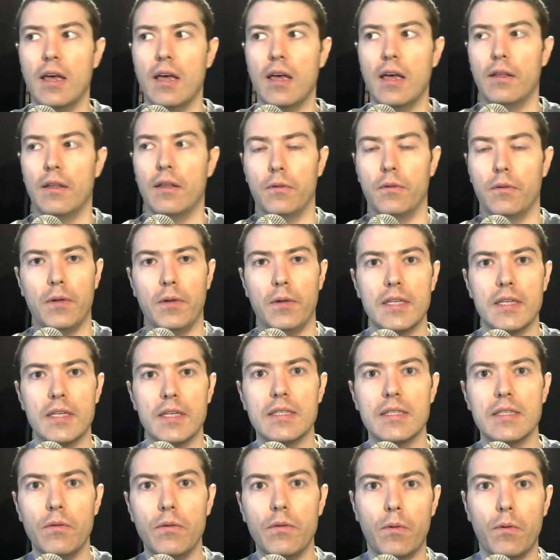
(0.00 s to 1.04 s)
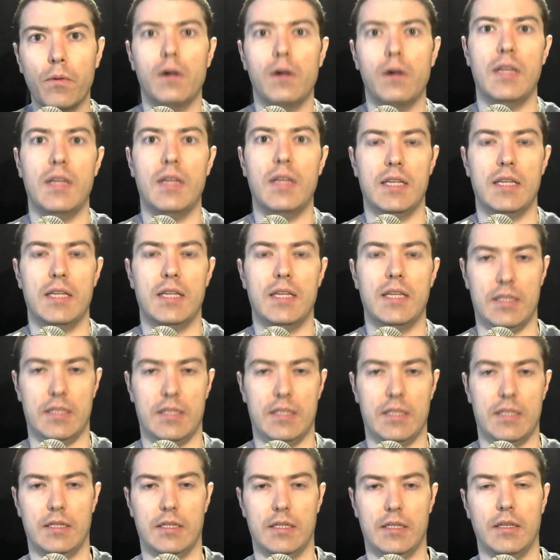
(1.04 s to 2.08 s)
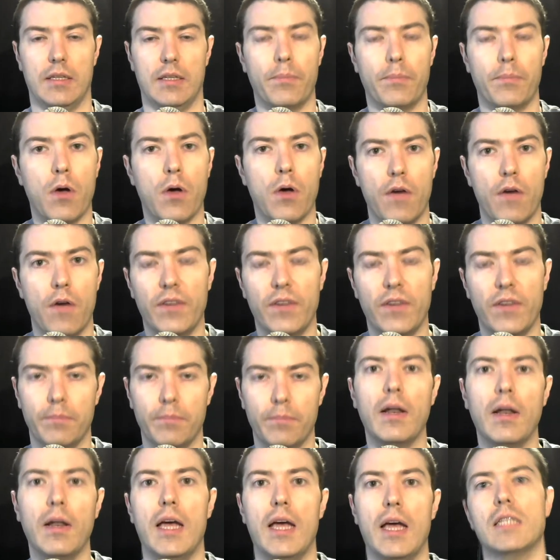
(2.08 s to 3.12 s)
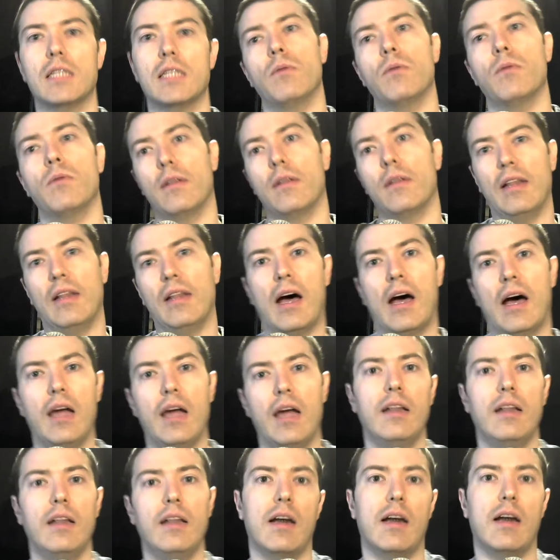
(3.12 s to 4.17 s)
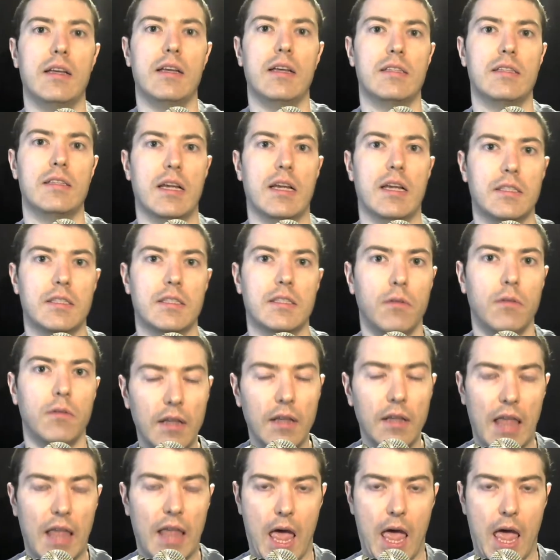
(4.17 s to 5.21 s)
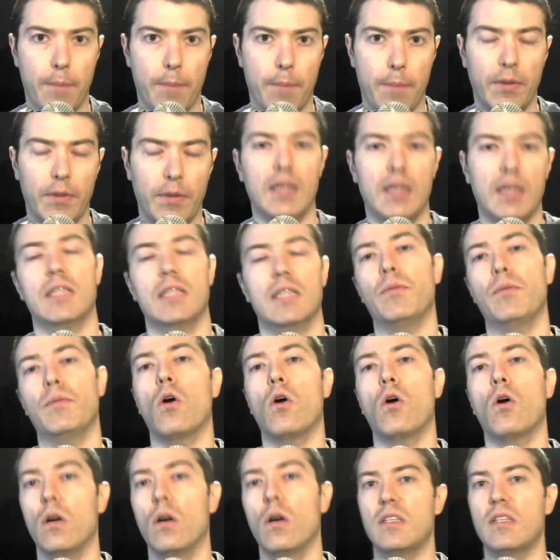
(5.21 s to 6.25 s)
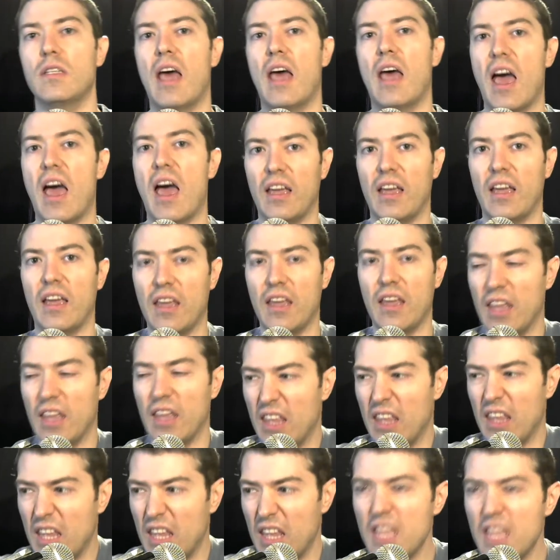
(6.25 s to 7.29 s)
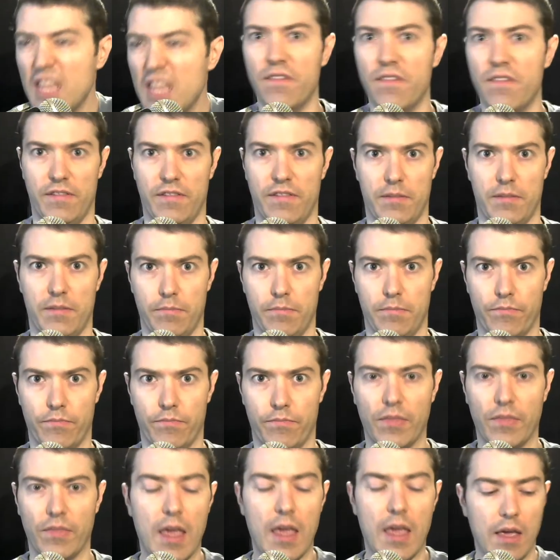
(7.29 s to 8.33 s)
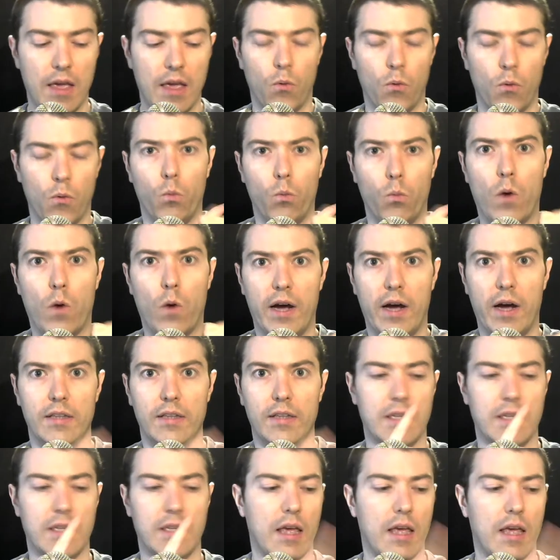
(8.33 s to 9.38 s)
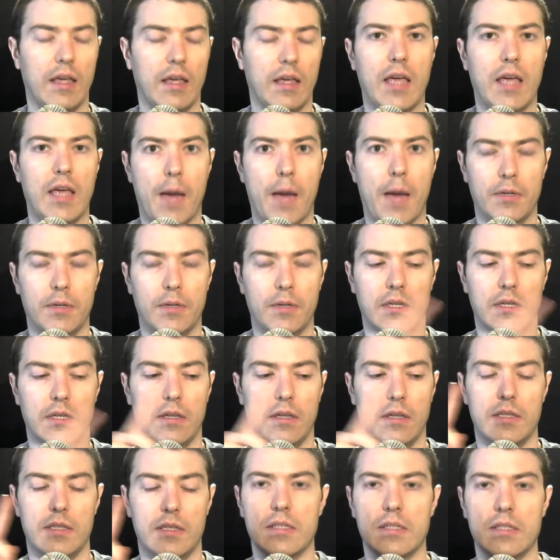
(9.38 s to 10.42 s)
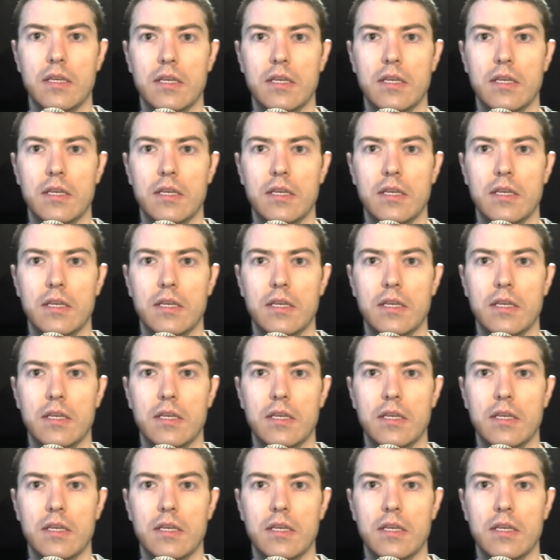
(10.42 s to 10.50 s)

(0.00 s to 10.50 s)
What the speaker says: The reason the world isn't the perfect place where the lion lies next to the lamb is because there are evil, white, capitalist,